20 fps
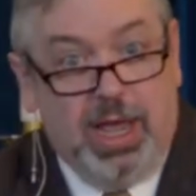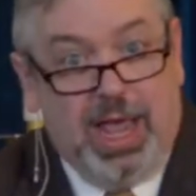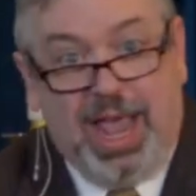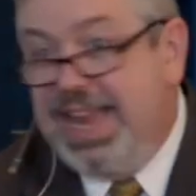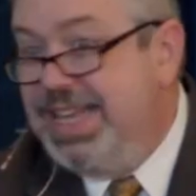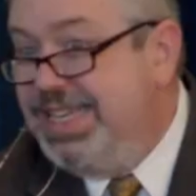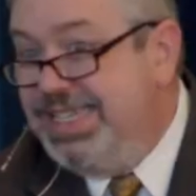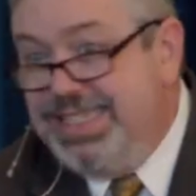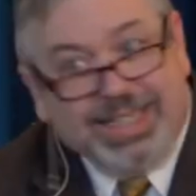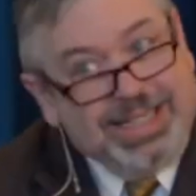
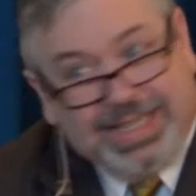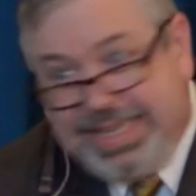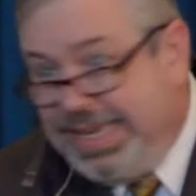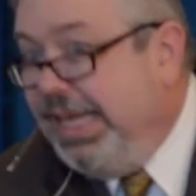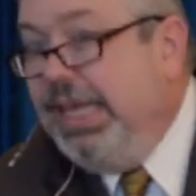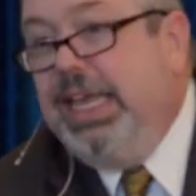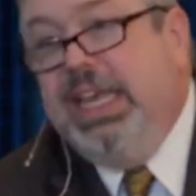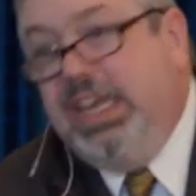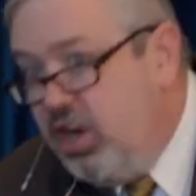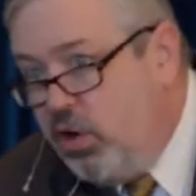and
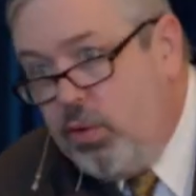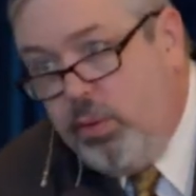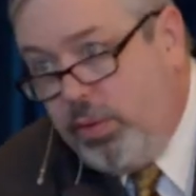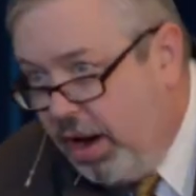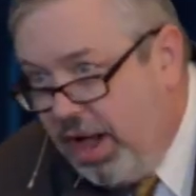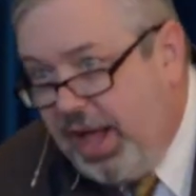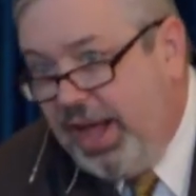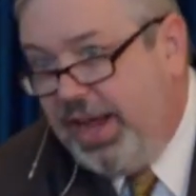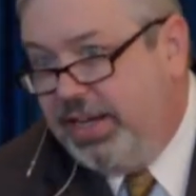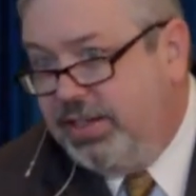didn't get it
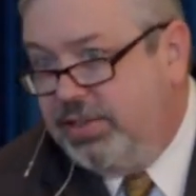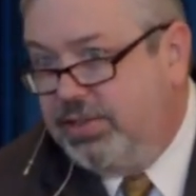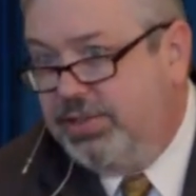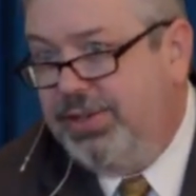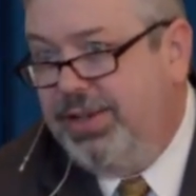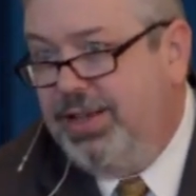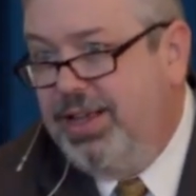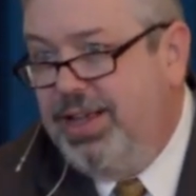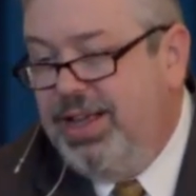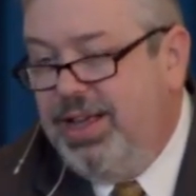
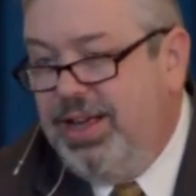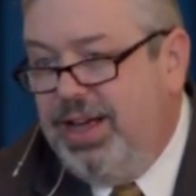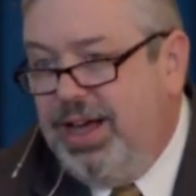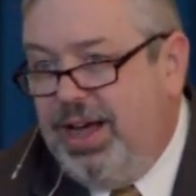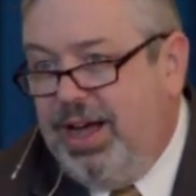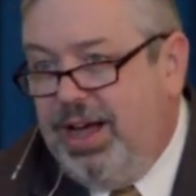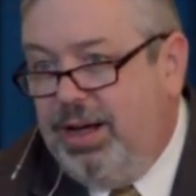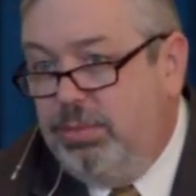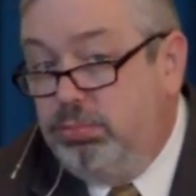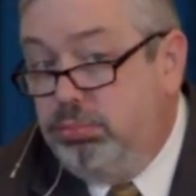right.
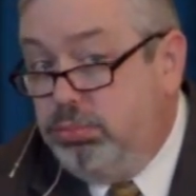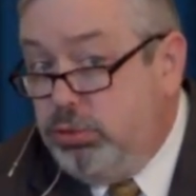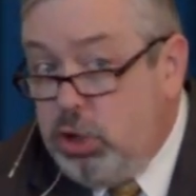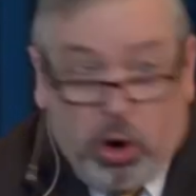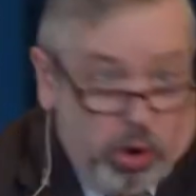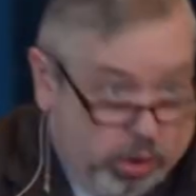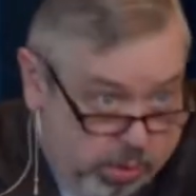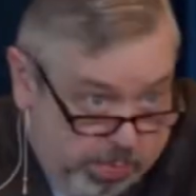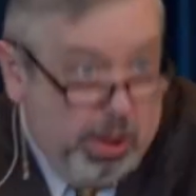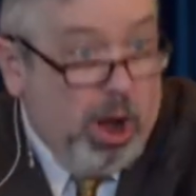
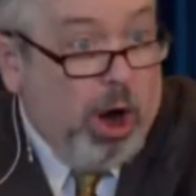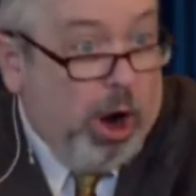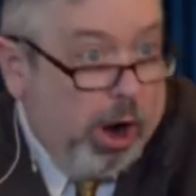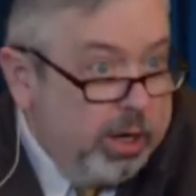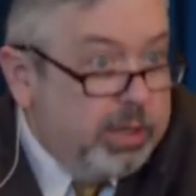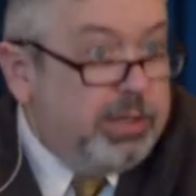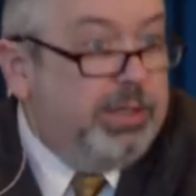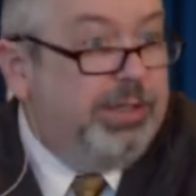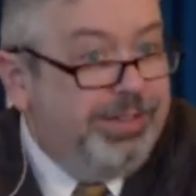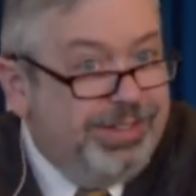Karl
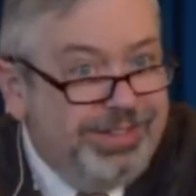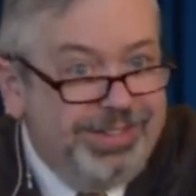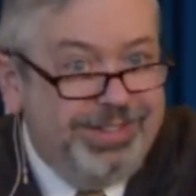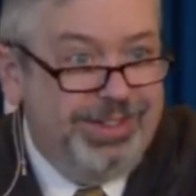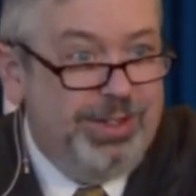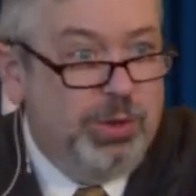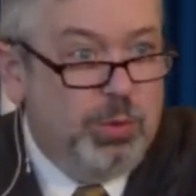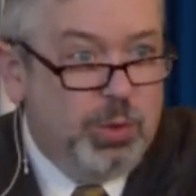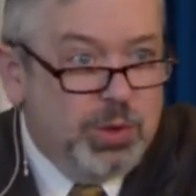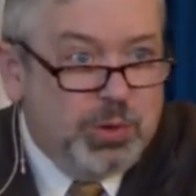Barth
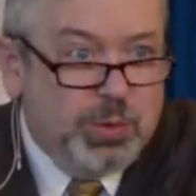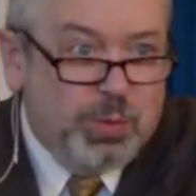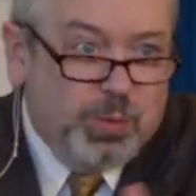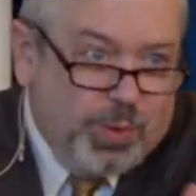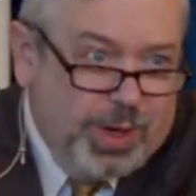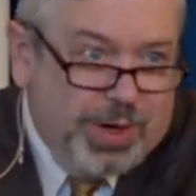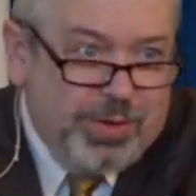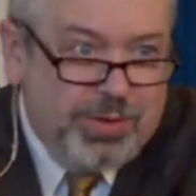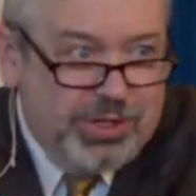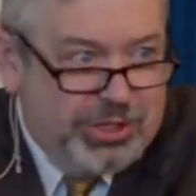was
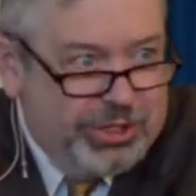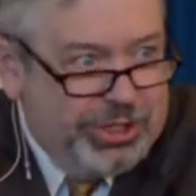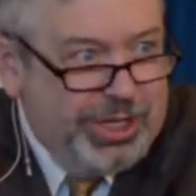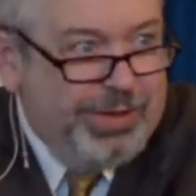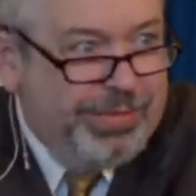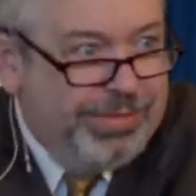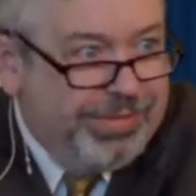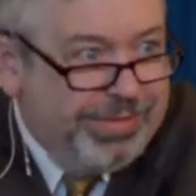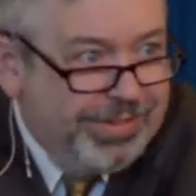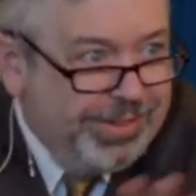one of the
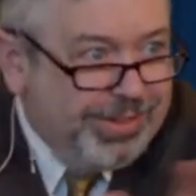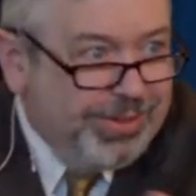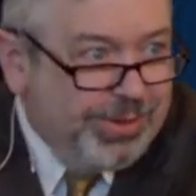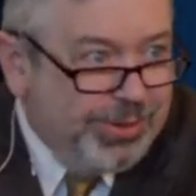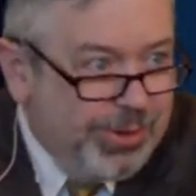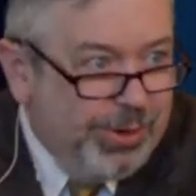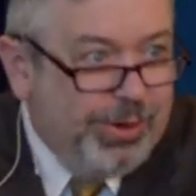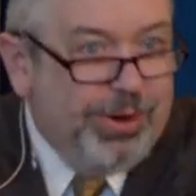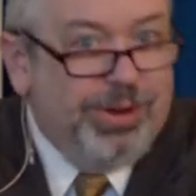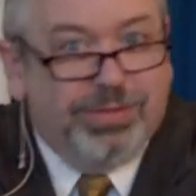chief
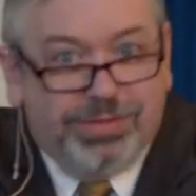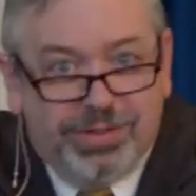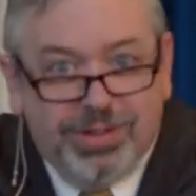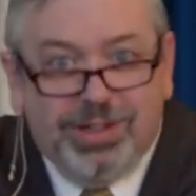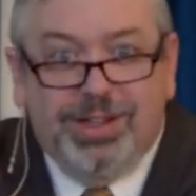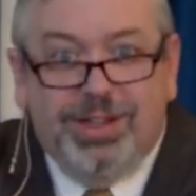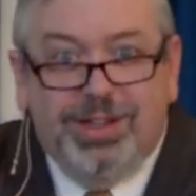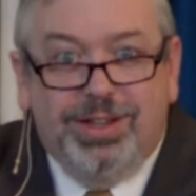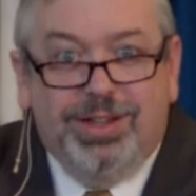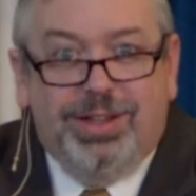sort of
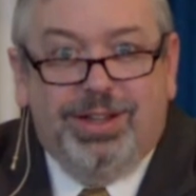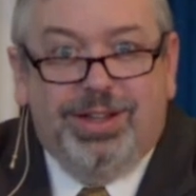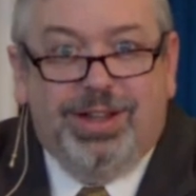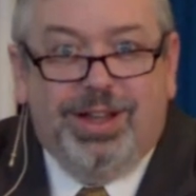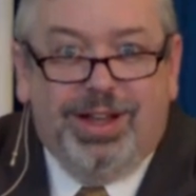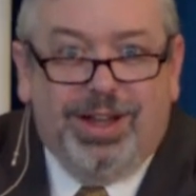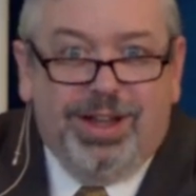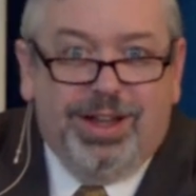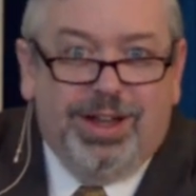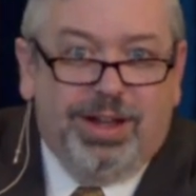
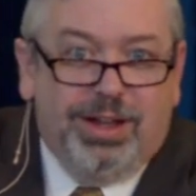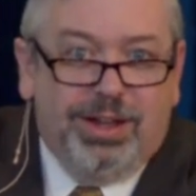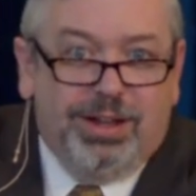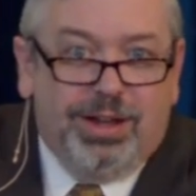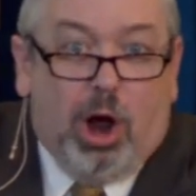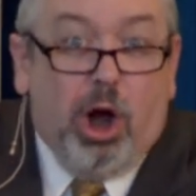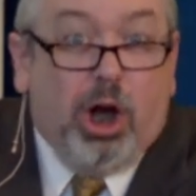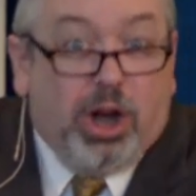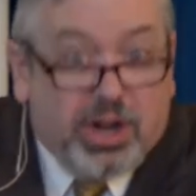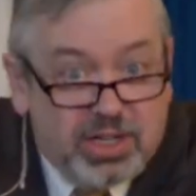
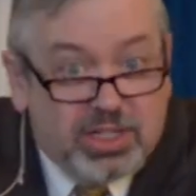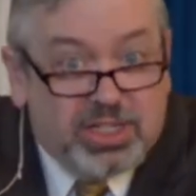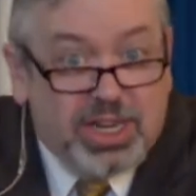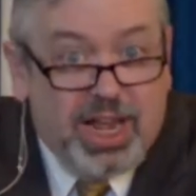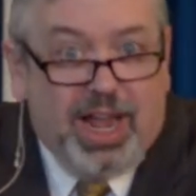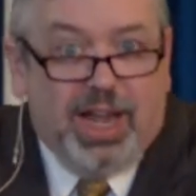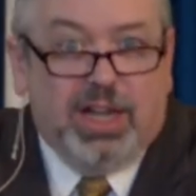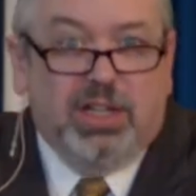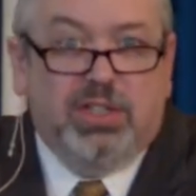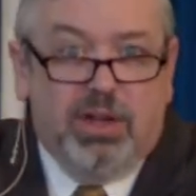
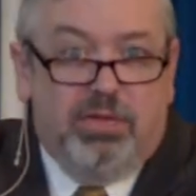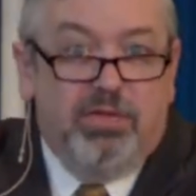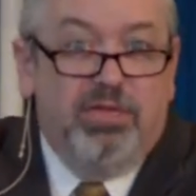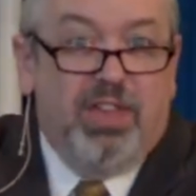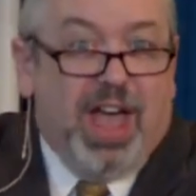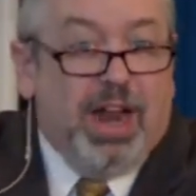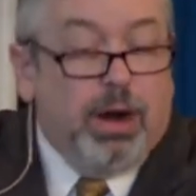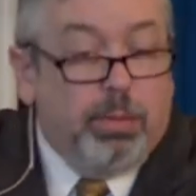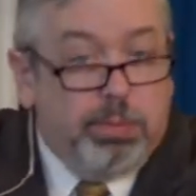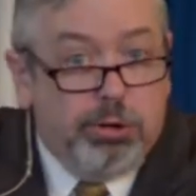architects of
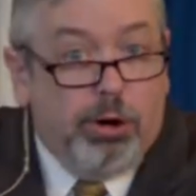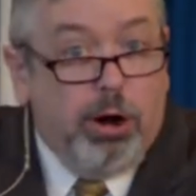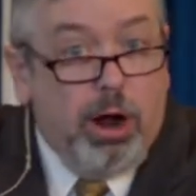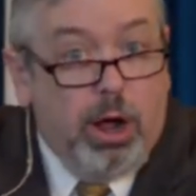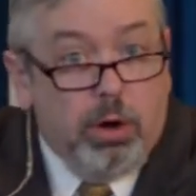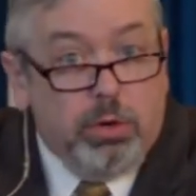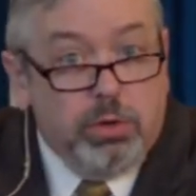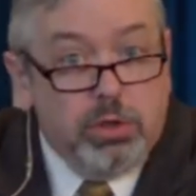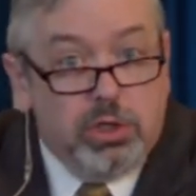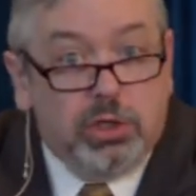that
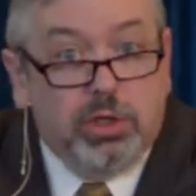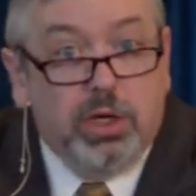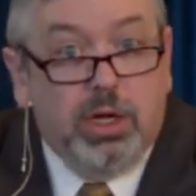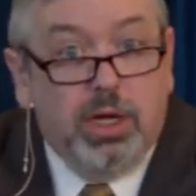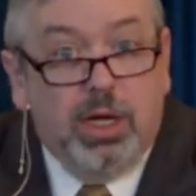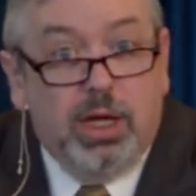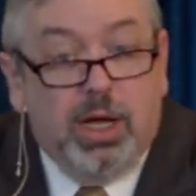approach.